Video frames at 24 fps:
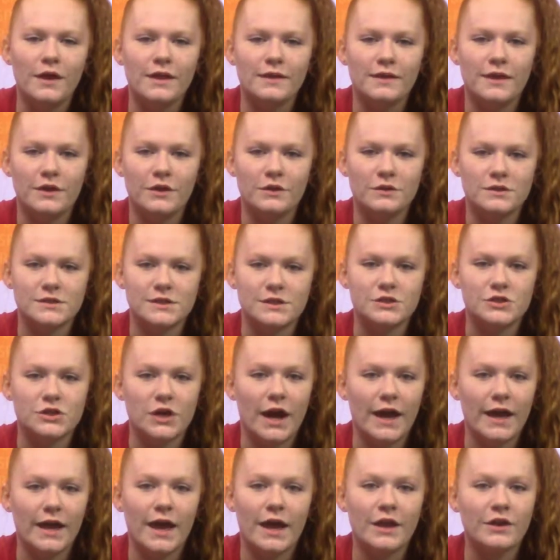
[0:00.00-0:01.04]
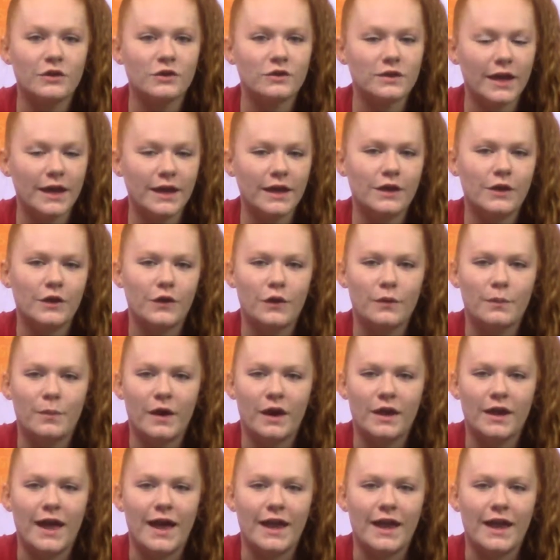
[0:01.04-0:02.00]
then use a Try and You'll Like It coupon